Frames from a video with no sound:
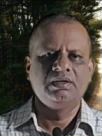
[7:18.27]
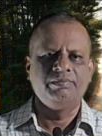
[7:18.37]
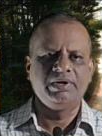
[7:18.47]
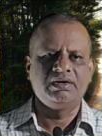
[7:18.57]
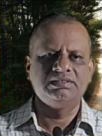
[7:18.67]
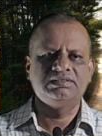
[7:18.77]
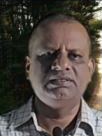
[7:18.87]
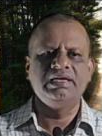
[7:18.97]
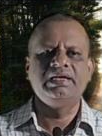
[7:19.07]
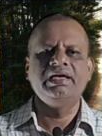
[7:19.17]
Because
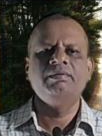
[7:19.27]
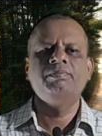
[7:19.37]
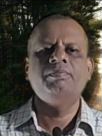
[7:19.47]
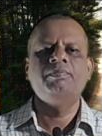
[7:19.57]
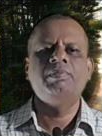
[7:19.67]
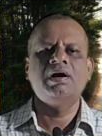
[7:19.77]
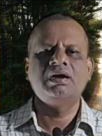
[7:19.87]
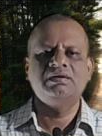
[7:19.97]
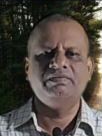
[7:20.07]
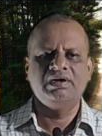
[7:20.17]
thinking
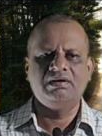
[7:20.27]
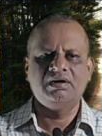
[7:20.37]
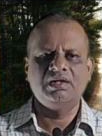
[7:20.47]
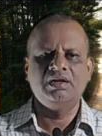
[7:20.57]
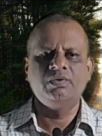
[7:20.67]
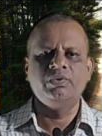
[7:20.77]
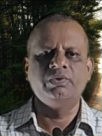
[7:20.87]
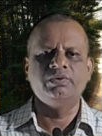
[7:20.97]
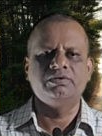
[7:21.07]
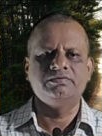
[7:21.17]
part will not allow
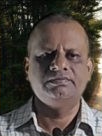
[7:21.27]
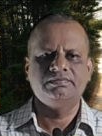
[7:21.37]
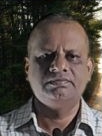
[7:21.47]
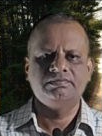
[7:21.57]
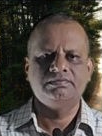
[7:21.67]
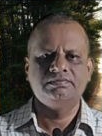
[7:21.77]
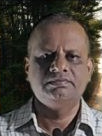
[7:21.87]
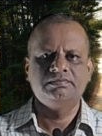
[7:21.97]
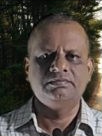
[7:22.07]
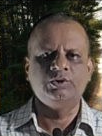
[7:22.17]
you
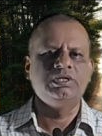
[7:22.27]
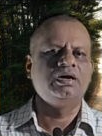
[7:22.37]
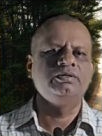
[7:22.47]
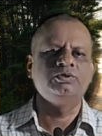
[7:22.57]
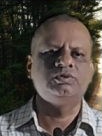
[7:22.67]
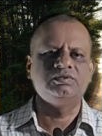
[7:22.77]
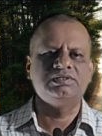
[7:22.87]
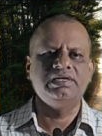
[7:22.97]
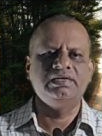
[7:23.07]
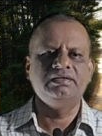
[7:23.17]
to. Buddha used
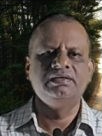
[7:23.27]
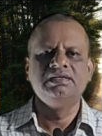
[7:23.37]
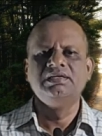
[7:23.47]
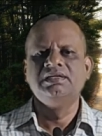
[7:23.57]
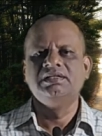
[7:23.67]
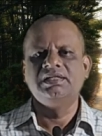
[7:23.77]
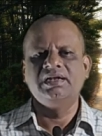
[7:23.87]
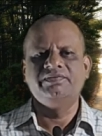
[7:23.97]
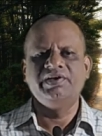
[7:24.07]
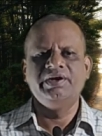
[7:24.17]
to say
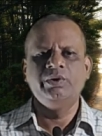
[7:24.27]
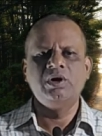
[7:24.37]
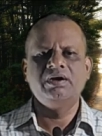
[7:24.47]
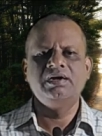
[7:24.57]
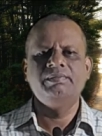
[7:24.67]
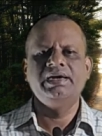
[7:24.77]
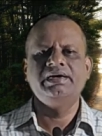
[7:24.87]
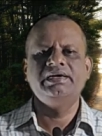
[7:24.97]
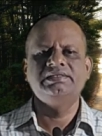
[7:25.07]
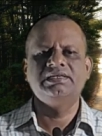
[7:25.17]
that when you are in
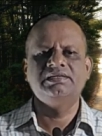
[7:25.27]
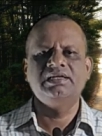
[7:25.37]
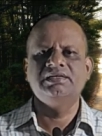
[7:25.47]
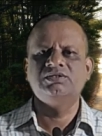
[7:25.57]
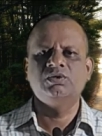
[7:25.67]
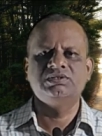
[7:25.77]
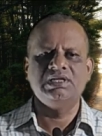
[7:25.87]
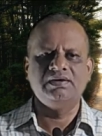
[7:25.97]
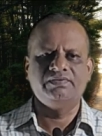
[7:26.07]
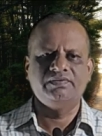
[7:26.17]
meditation, there is no
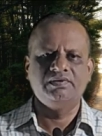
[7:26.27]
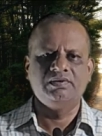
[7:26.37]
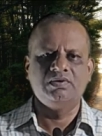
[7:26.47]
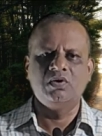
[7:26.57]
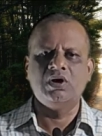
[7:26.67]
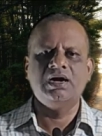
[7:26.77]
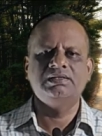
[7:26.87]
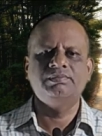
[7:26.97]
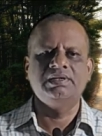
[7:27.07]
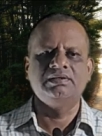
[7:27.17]
self, no
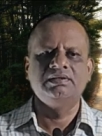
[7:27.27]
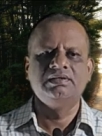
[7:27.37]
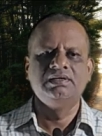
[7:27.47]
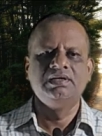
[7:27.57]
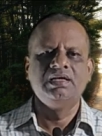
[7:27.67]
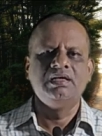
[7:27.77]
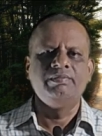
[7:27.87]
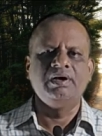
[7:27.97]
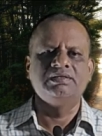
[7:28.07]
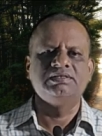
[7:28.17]
Atman,
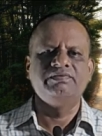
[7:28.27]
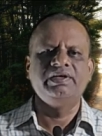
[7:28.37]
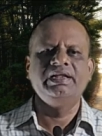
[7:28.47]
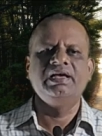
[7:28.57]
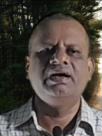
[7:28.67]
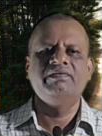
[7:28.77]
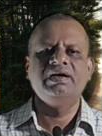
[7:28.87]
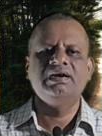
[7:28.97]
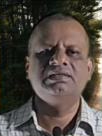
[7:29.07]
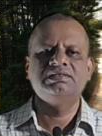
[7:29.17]
because the very
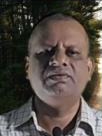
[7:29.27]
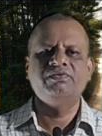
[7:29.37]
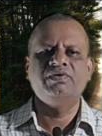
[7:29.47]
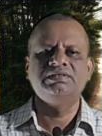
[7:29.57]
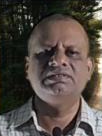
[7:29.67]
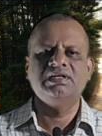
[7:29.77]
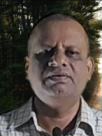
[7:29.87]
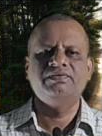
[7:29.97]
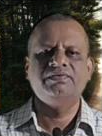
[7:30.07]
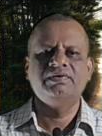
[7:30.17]
awareness of
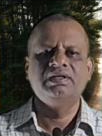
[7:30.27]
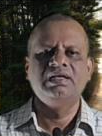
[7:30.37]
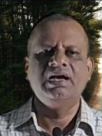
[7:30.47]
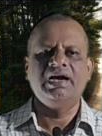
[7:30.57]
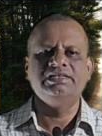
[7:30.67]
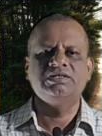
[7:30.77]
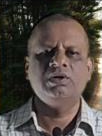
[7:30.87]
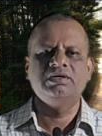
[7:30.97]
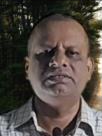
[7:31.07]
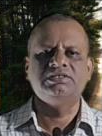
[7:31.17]
oneself
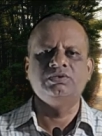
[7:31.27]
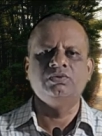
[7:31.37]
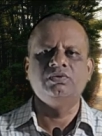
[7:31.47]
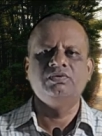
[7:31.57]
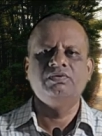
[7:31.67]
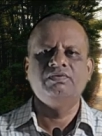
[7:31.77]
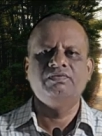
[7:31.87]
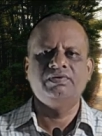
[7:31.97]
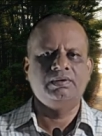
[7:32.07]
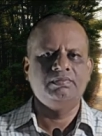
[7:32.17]
isolates you
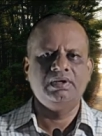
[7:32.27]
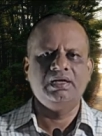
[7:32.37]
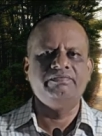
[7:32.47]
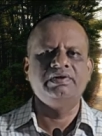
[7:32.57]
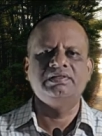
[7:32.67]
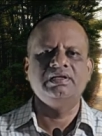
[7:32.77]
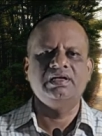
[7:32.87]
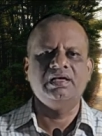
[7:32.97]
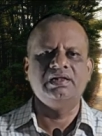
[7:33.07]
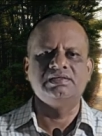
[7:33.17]
from
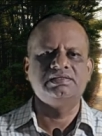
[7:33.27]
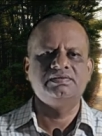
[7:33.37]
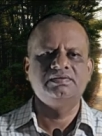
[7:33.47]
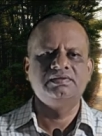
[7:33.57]
everything else.